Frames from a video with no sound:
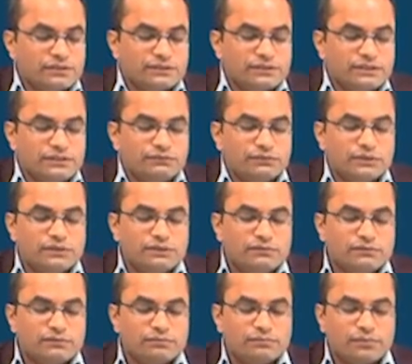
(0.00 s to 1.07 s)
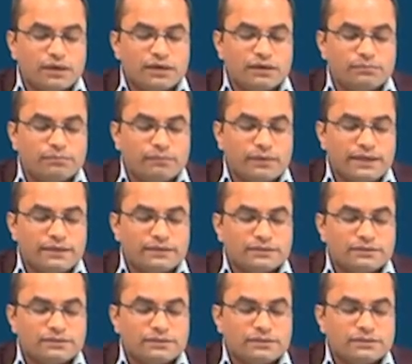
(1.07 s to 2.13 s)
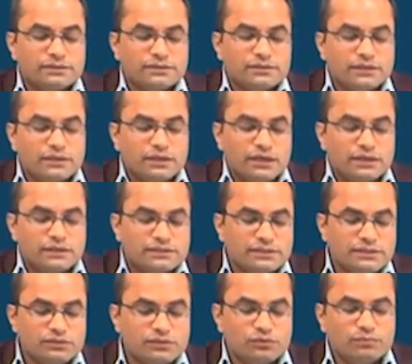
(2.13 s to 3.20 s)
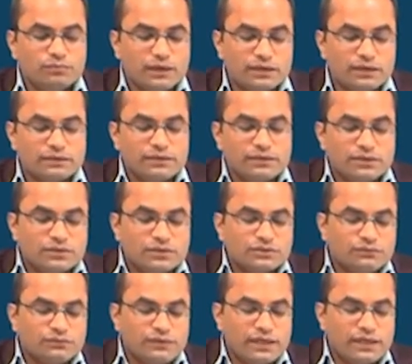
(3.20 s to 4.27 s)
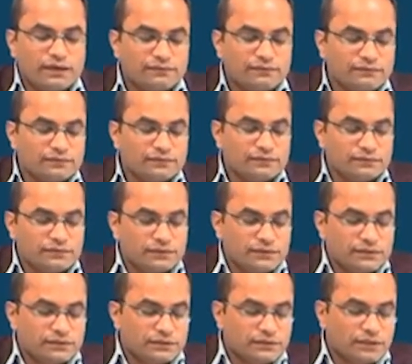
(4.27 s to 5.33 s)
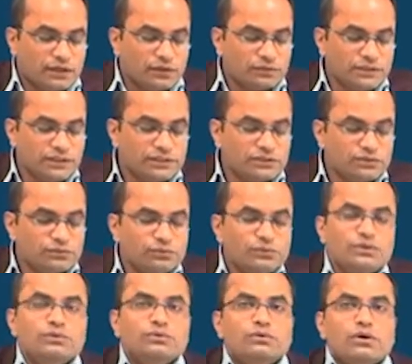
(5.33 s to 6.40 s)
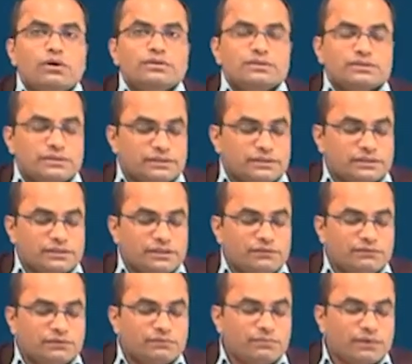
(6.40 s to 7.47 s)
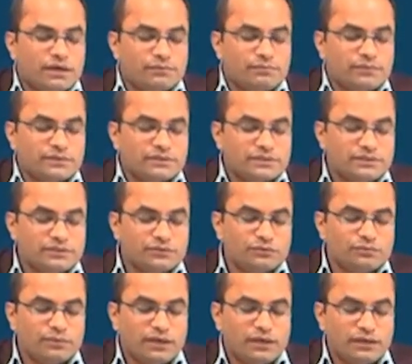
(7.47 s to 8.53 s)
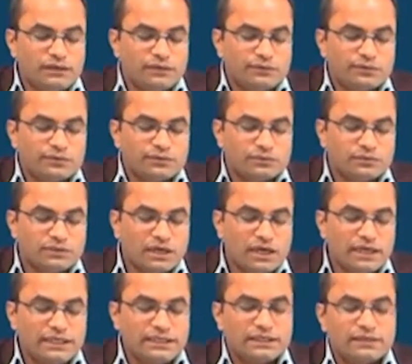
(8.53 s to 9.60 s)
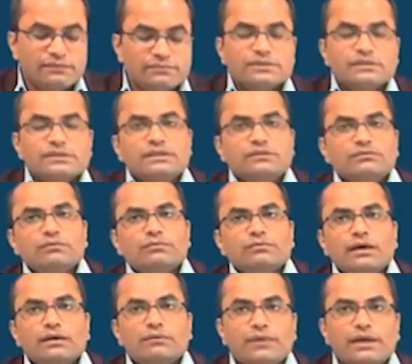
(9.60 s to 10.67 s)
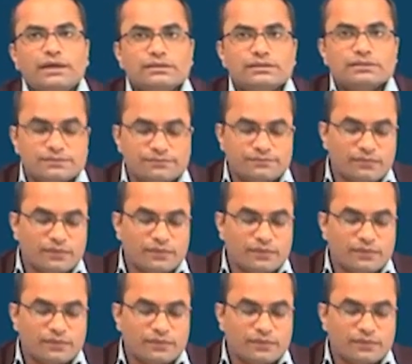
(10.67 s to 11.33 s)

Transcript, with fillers: the C 1 bar minus this uh, C 2 bar. So, we have now these two new constants C 1 bar plus C 2 bar and also the i times C 1 bar minus